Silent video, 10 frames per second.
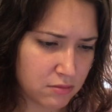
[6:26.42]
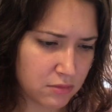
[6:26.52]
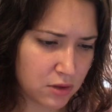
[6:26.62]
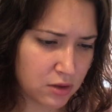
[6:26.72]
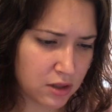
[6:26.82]

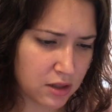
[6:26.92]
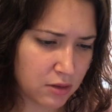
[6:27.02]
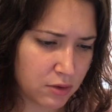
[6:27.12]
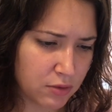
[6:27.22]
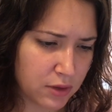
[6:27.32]
hold on, I
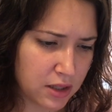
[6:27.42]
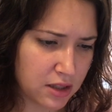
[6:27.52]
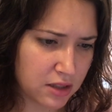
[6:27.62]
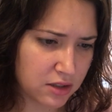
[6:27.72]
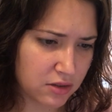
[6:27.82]
want to read
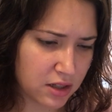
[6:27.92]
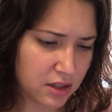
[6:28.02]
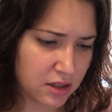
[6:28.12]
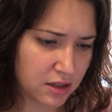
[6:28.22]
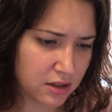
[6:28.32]
this right
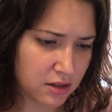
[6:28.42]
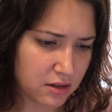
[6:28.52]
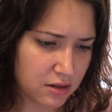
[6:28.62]
here.